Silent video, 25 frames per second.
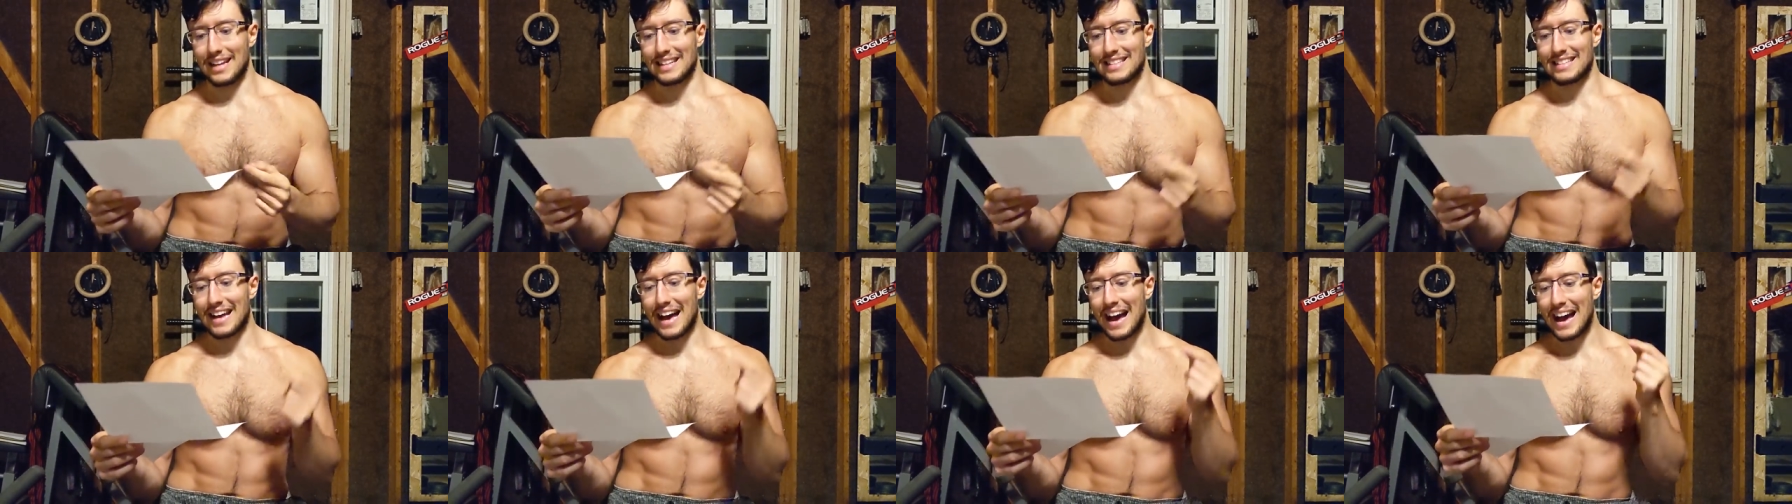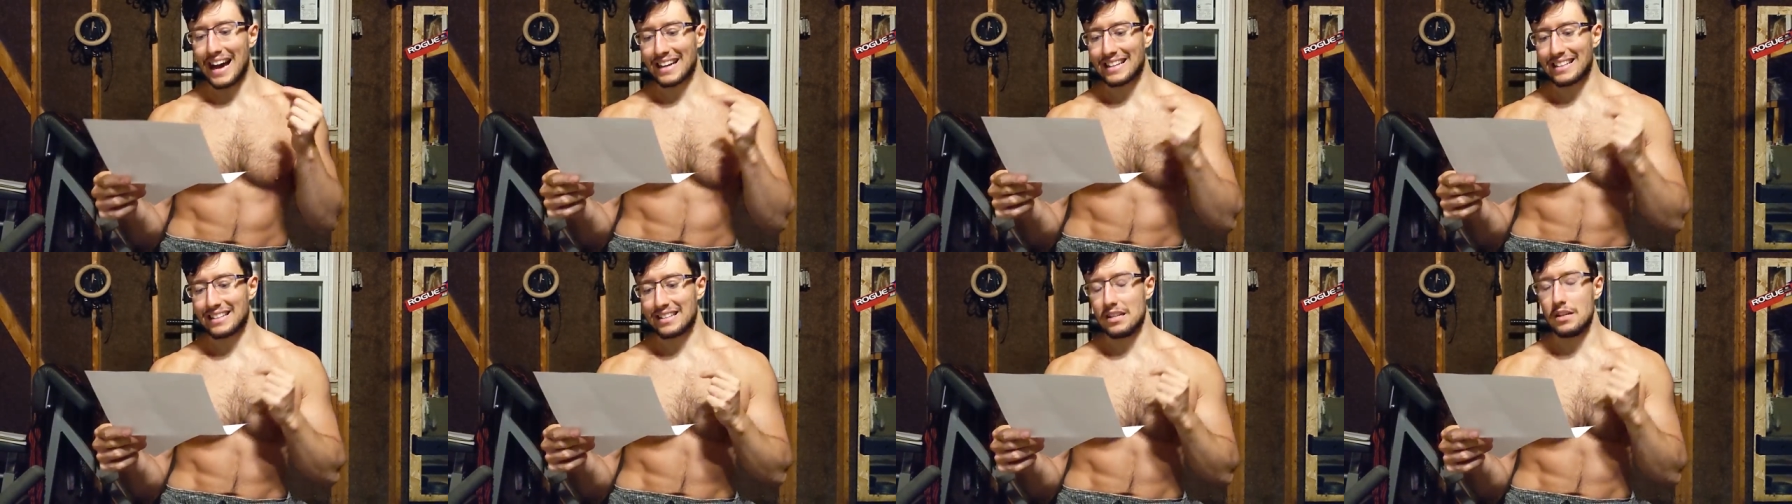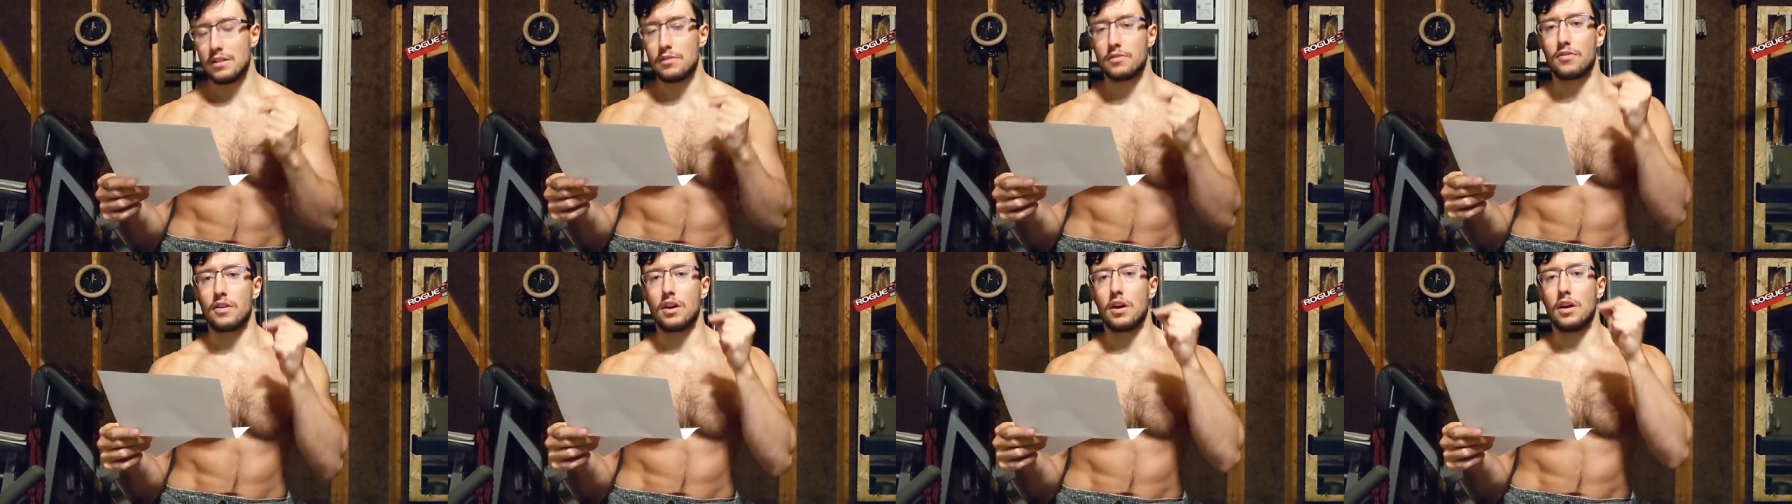It's
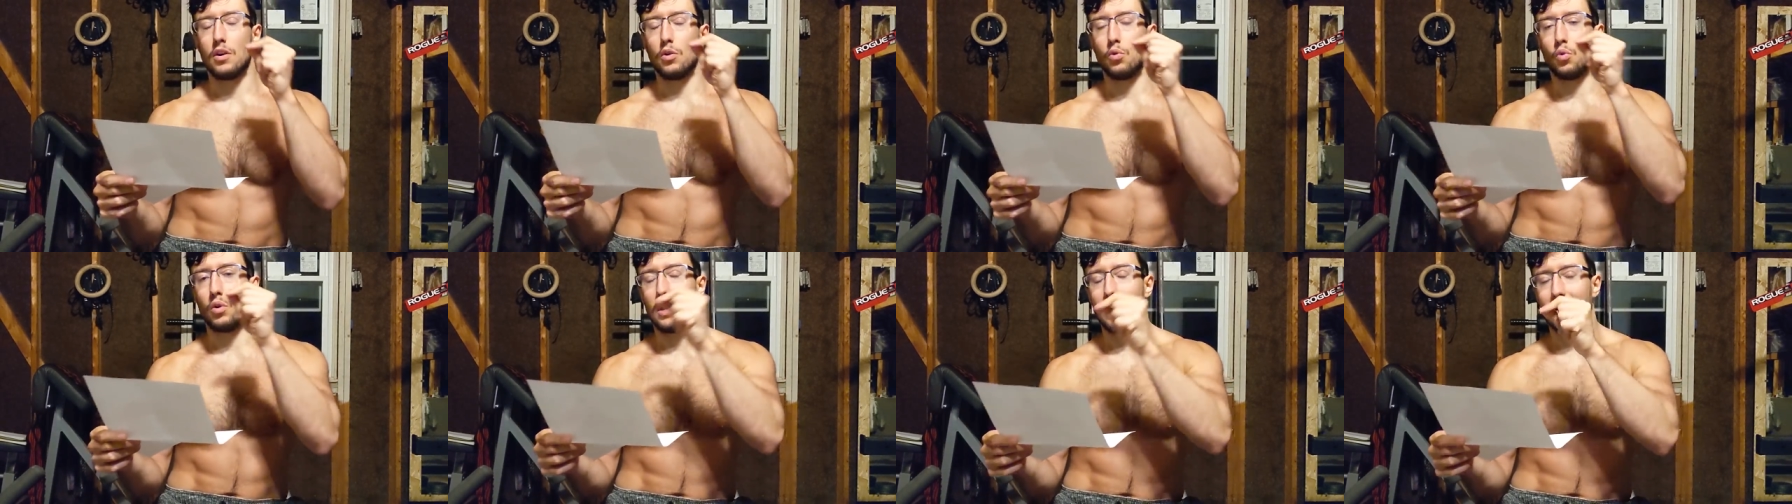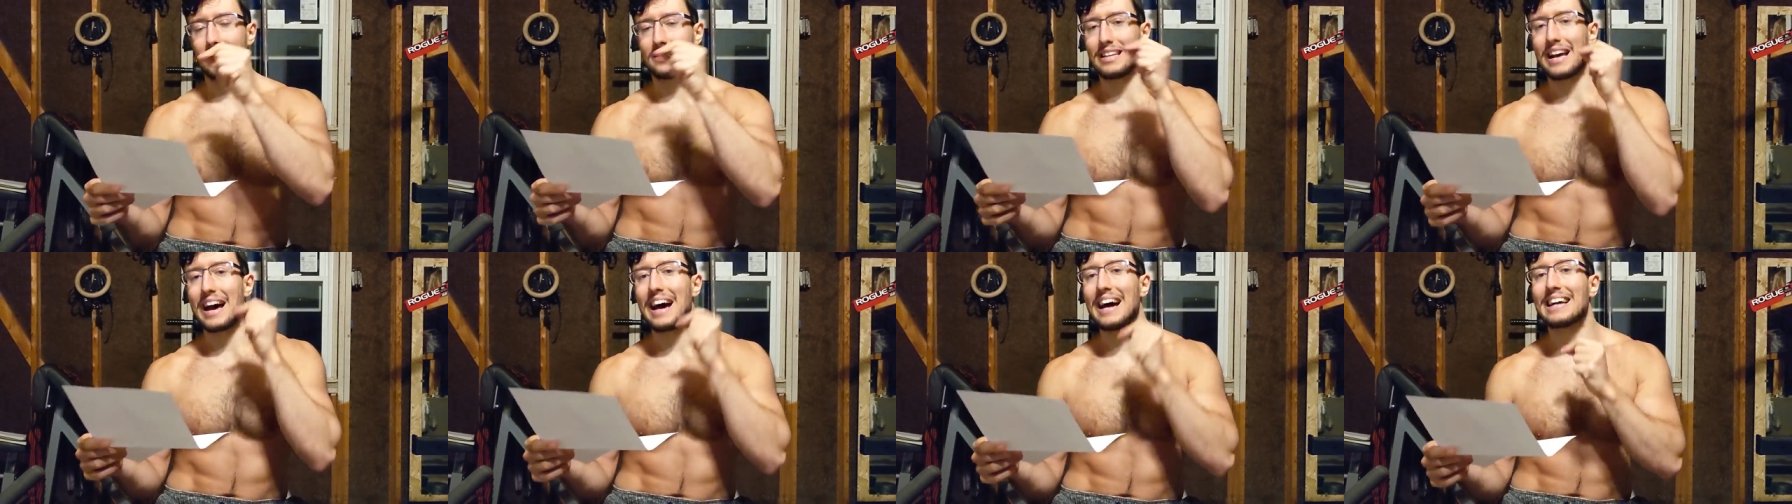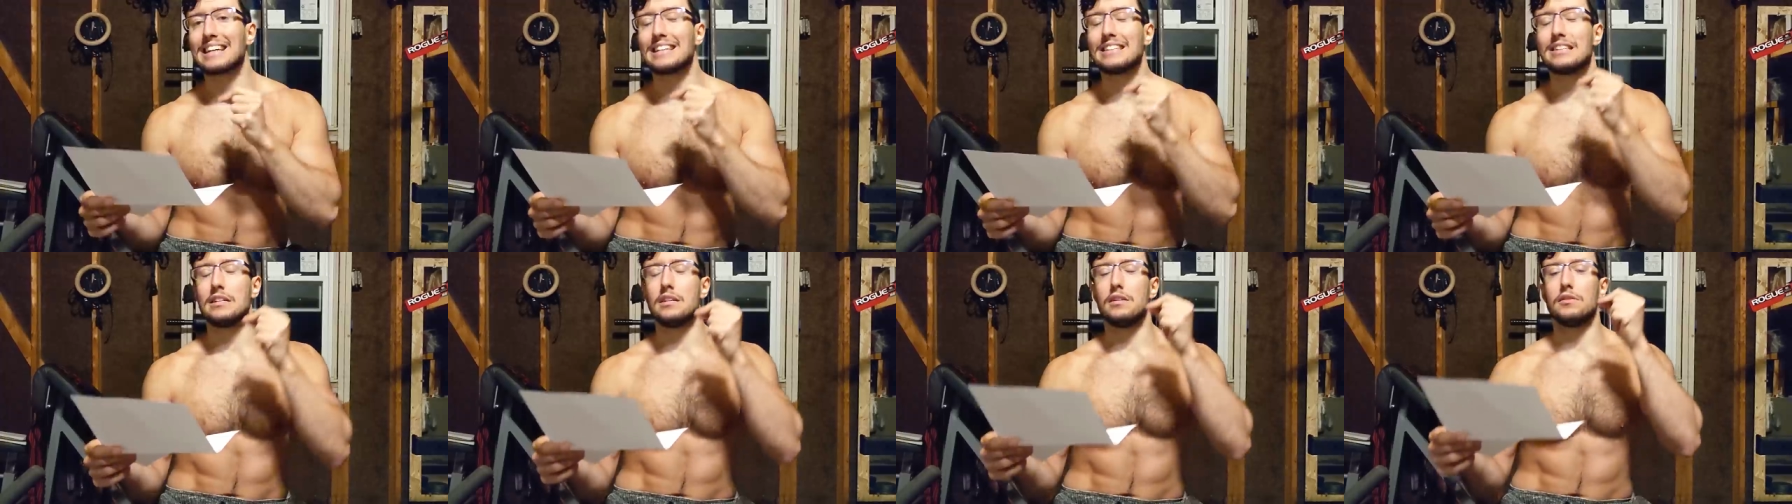active
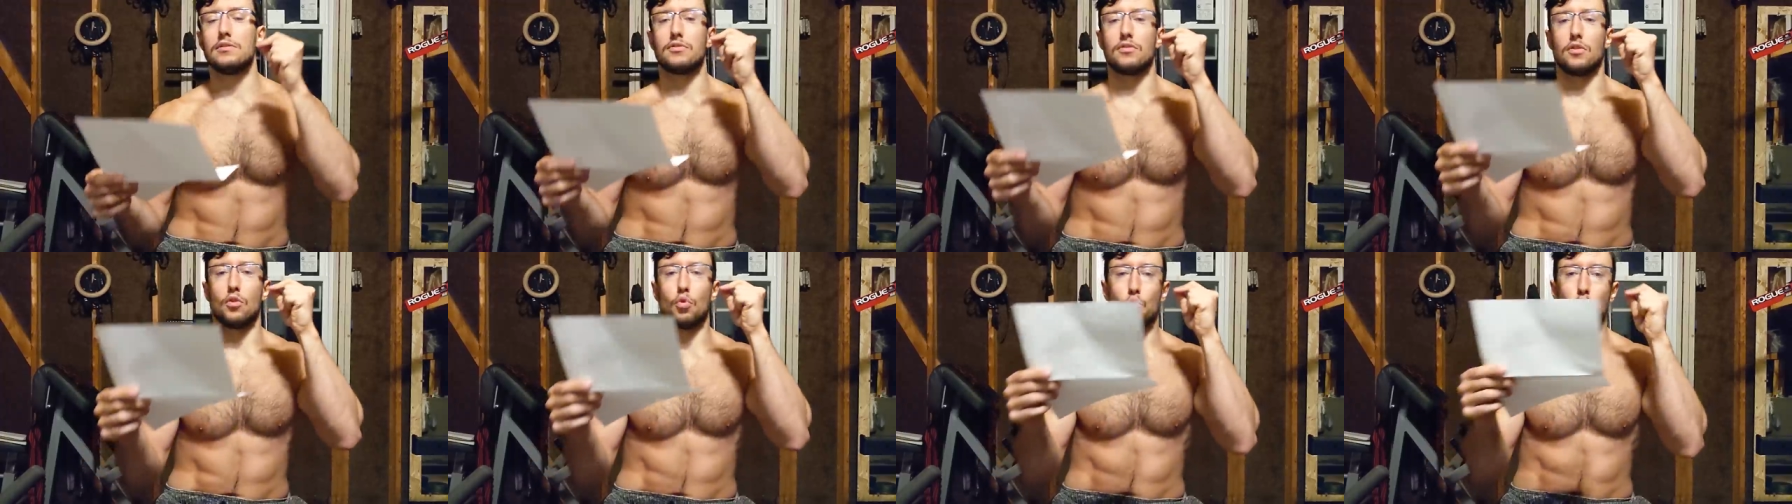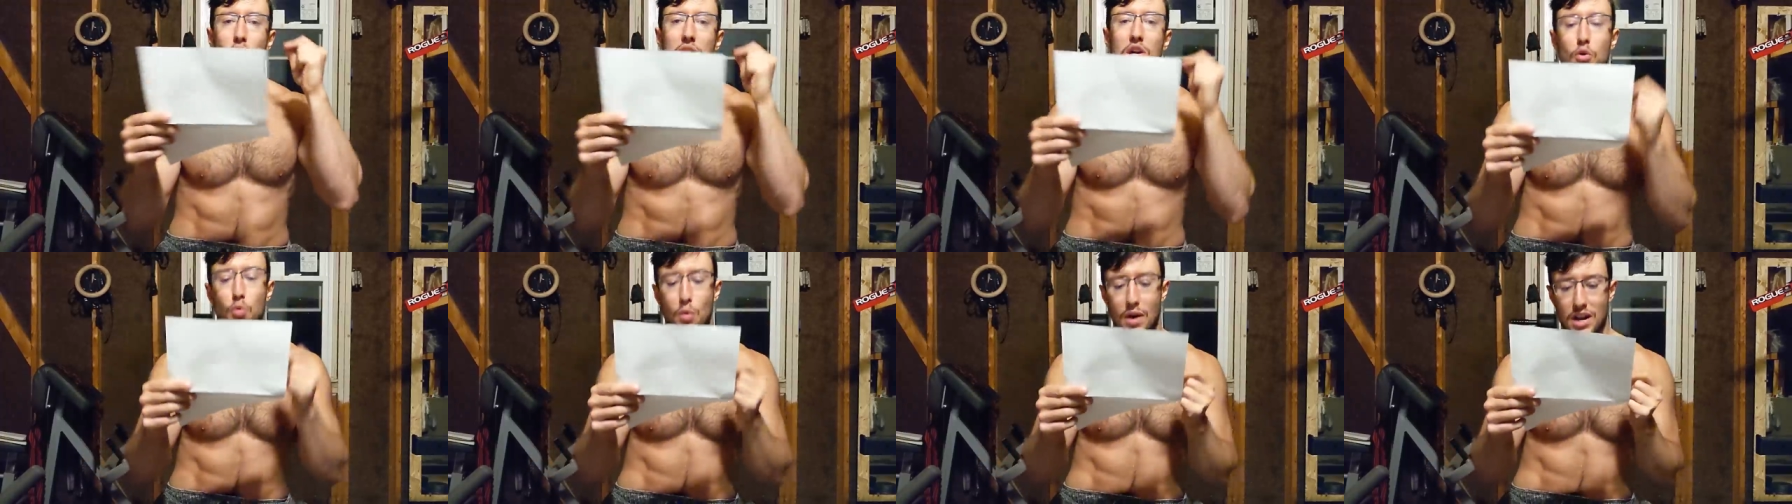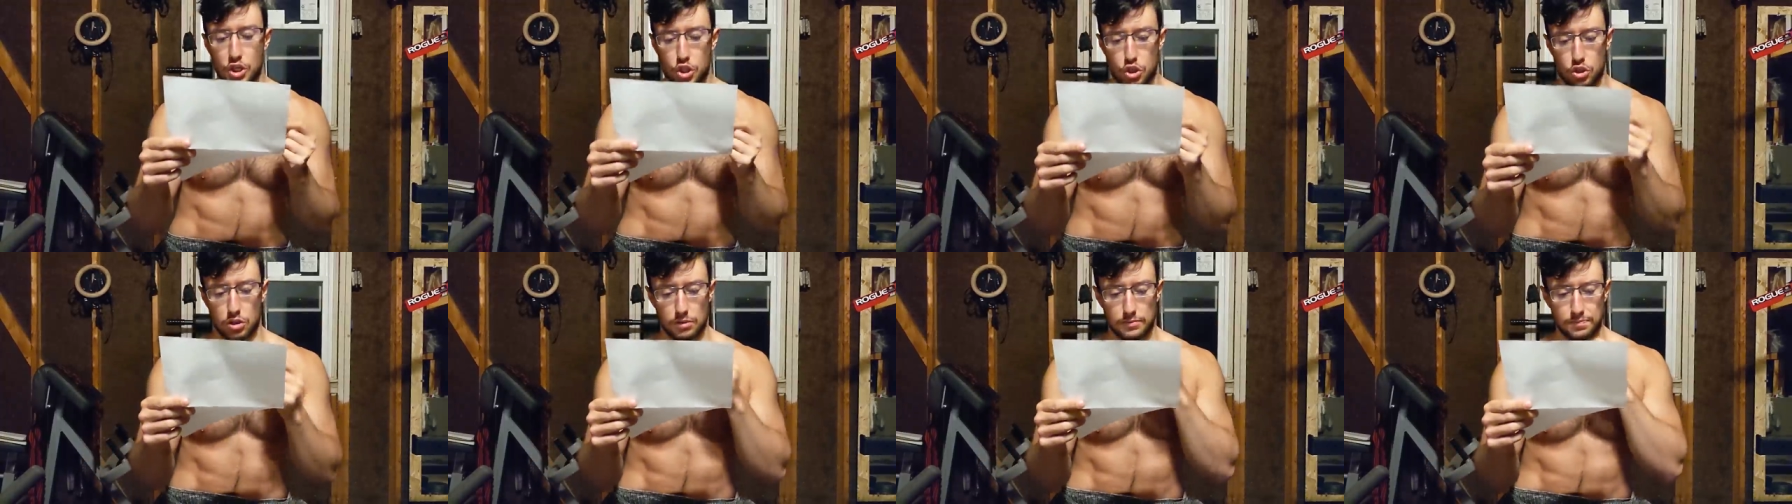
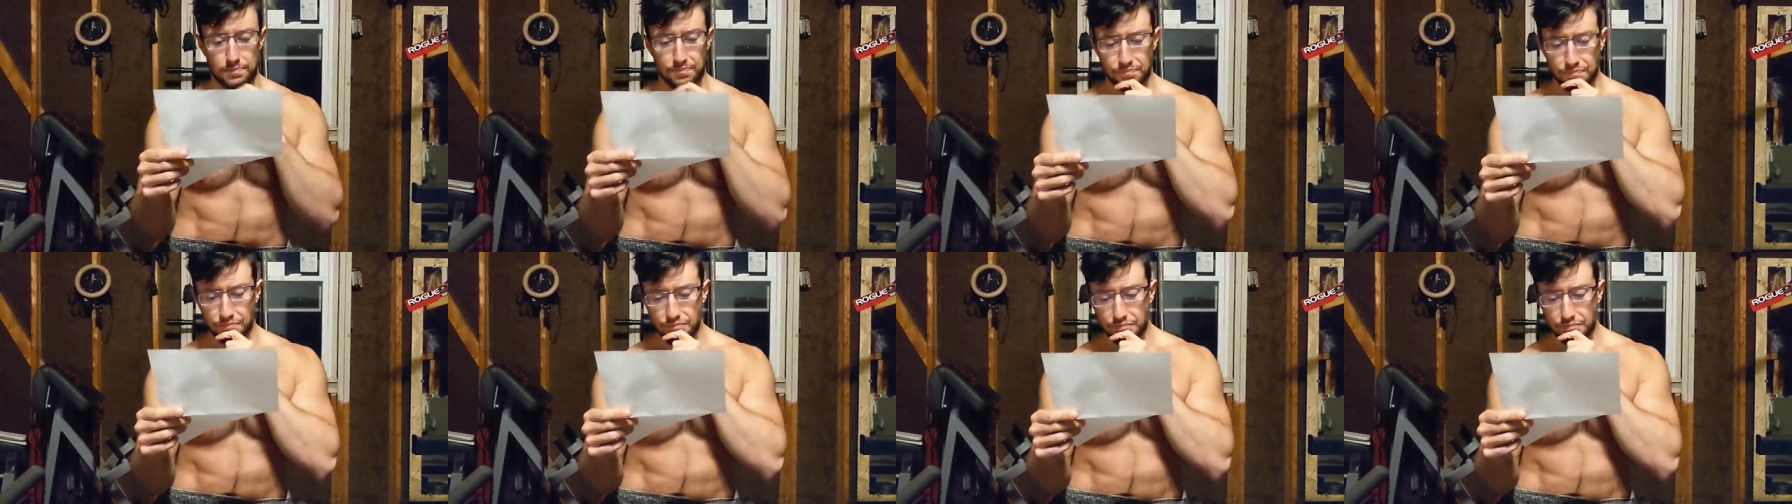regression.